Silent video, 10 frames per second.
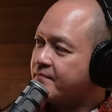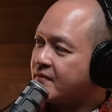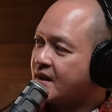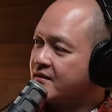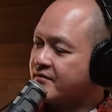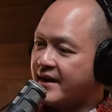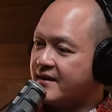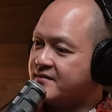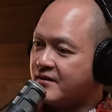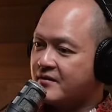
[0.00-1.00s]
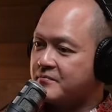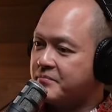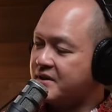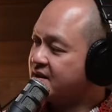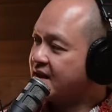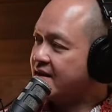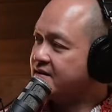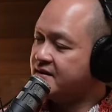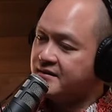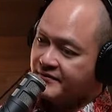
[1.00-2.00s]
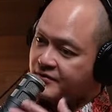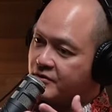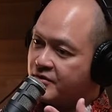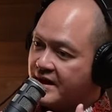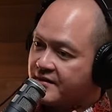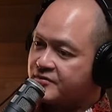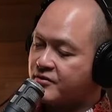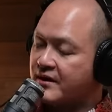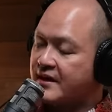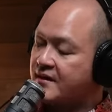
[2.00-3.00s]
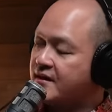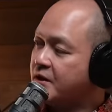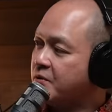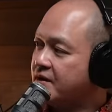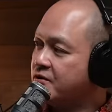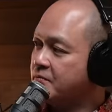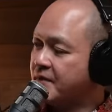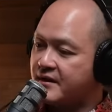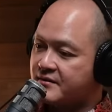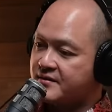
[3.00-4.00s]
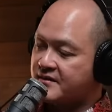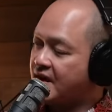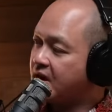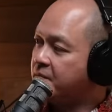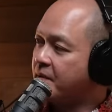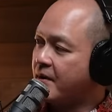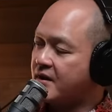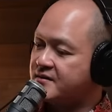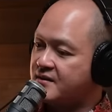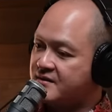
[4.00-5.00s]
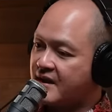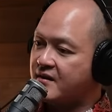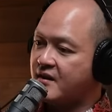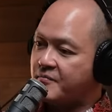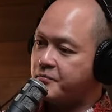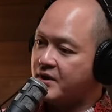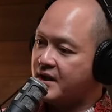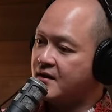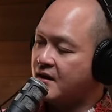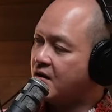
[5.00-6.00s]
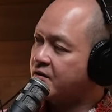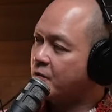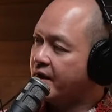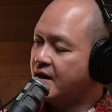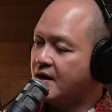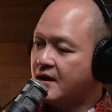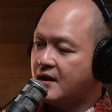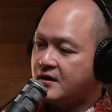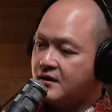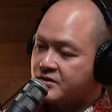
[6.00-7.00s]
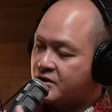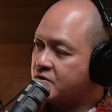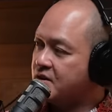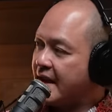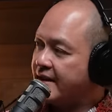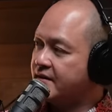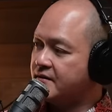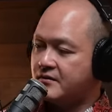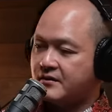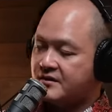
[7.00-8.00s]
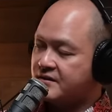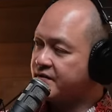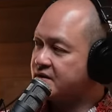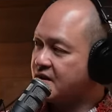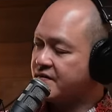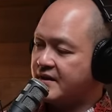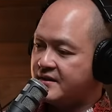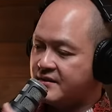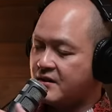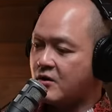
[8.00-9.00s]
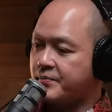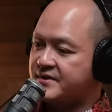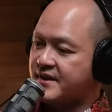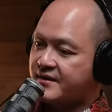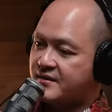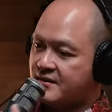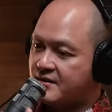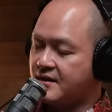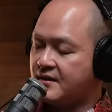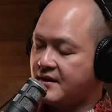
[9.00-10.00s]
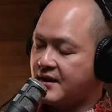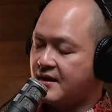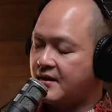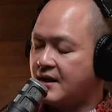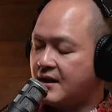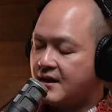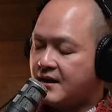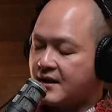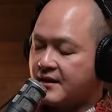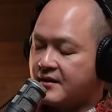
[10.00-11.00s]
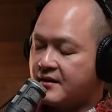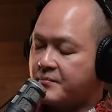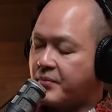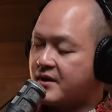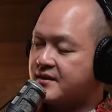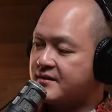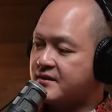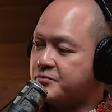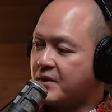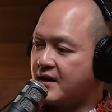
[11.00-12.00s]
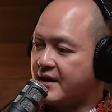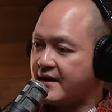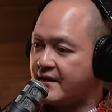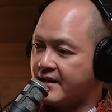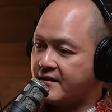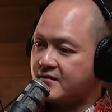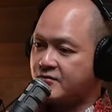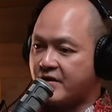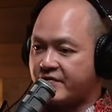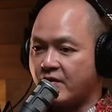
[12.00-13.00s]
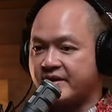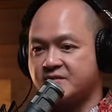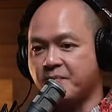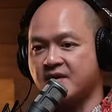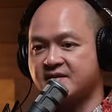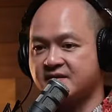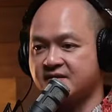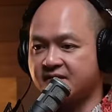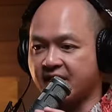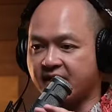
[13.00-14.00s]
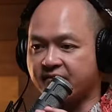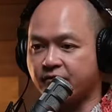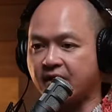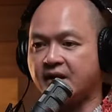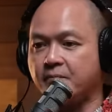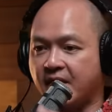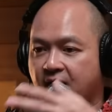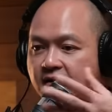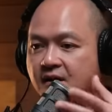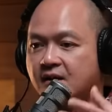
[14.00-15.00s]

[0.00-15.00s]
Mm-hmm. Right? It is not personalities, even though they had a strong leader in Lee Kuan Yew, but it's sustainable policies that they've put in along the way, nurture good talent, you know, in the civil service, in the corporate sector, in their uh, in, in politics as well. And then you have all these policies that have really made